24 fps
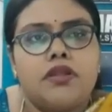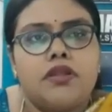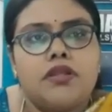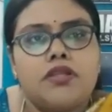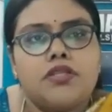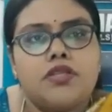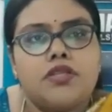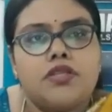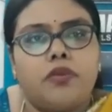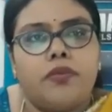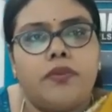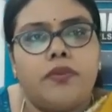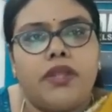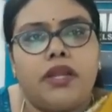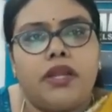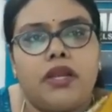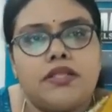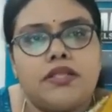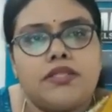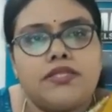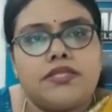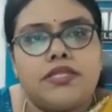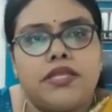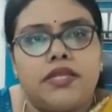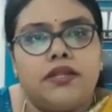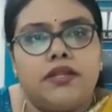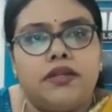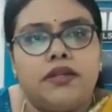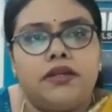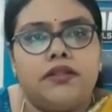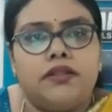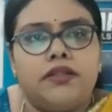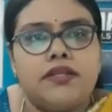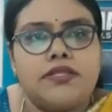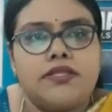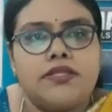So we
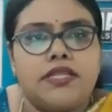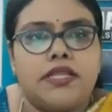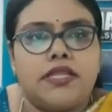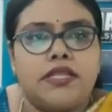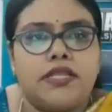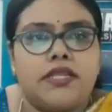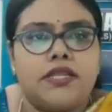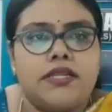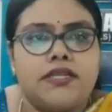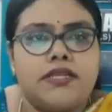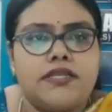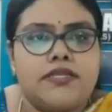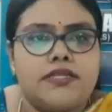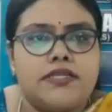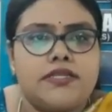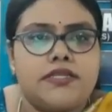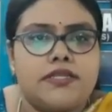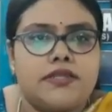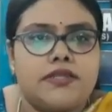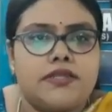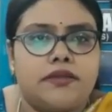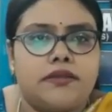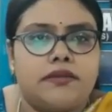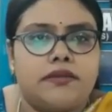consider the series